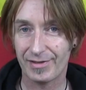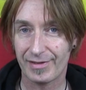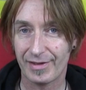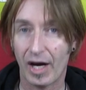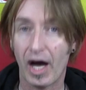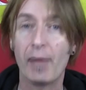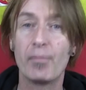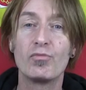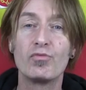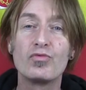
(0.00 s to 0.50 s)

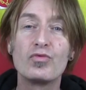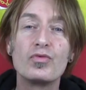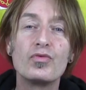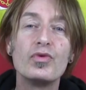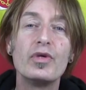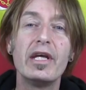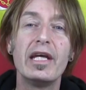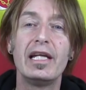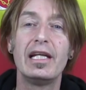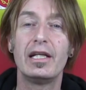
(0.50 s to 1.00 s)
I'm
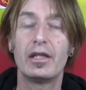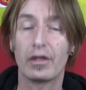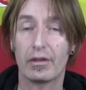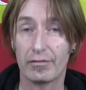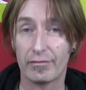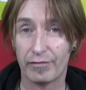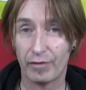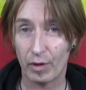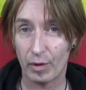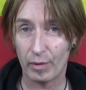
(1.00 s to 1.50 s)
really
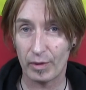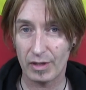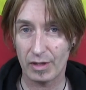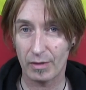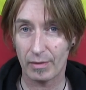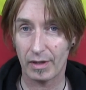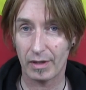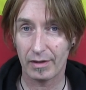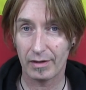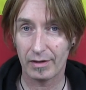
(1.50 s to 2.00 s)
looking forward
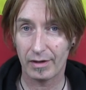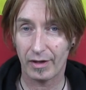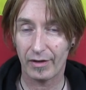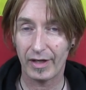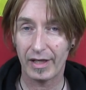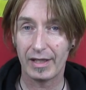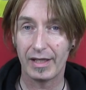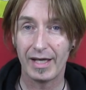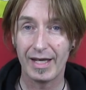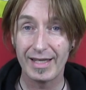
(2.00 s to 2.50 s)
to it. All right.